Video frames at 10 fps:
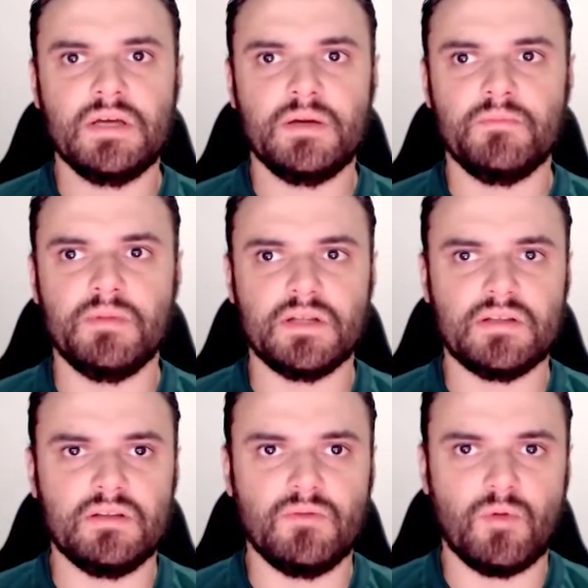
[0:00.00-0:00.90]

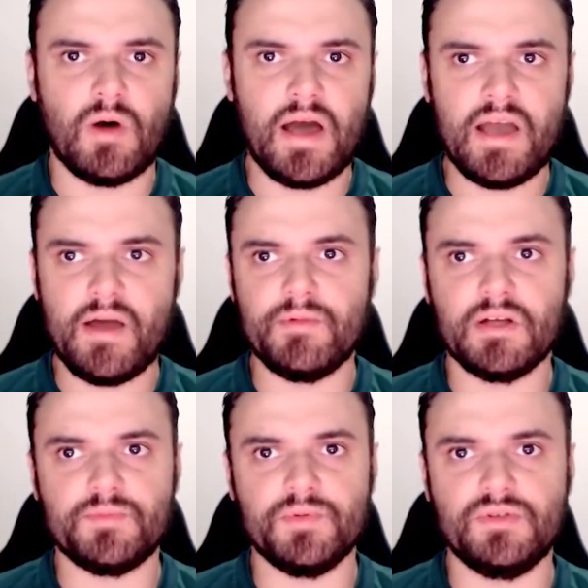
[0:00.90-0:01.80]
But why I'm
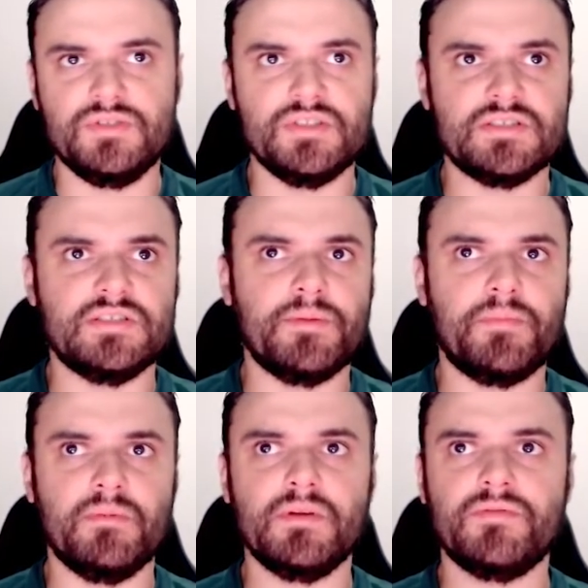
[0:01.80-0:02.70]
not putting just in the
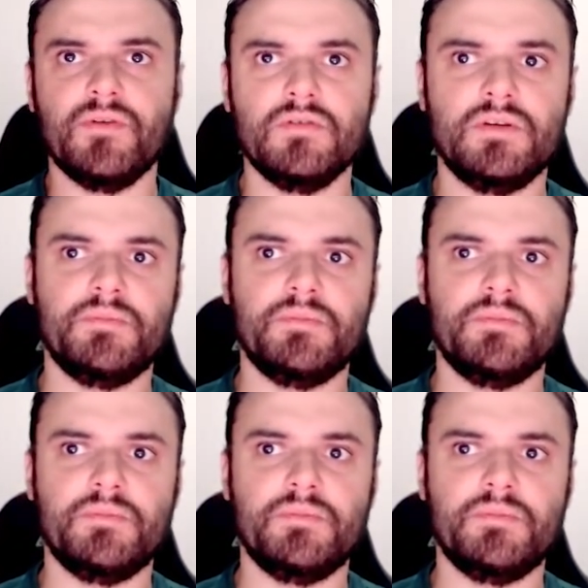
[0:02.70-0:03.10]
public folder?